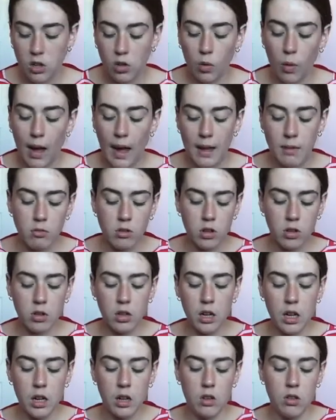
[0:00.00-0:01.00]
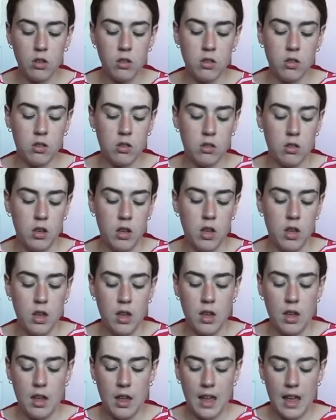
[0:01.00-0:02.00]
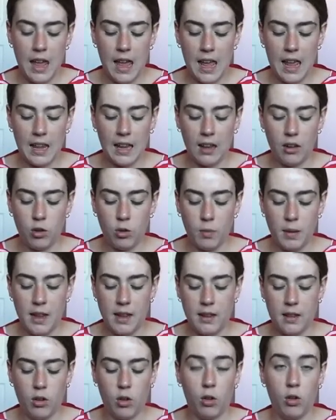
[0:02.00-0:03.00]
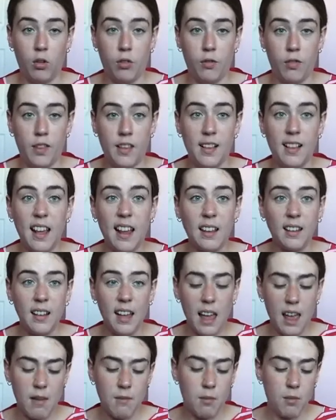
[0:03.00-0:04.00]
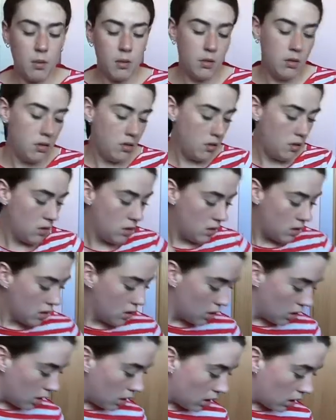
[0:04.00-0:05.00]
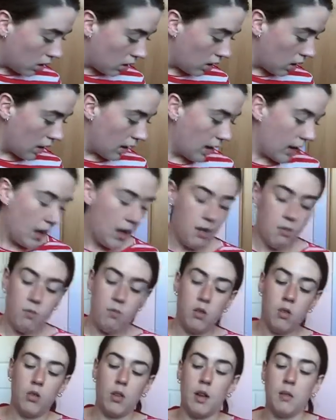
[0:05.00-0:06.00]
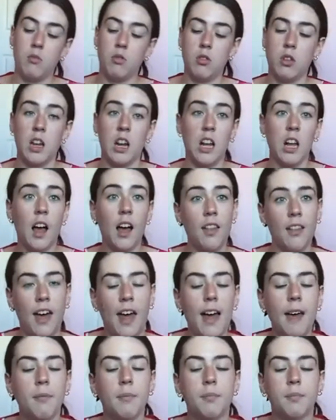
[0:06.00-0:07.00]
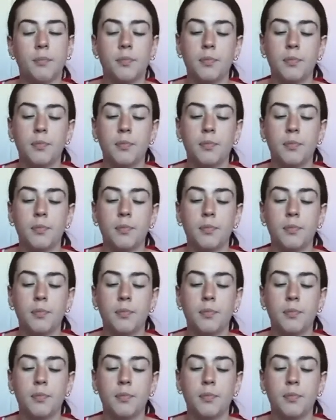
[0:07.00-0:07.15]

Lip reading: So I'm just going to use a little piece of sellotape. So I'm just going to cut that.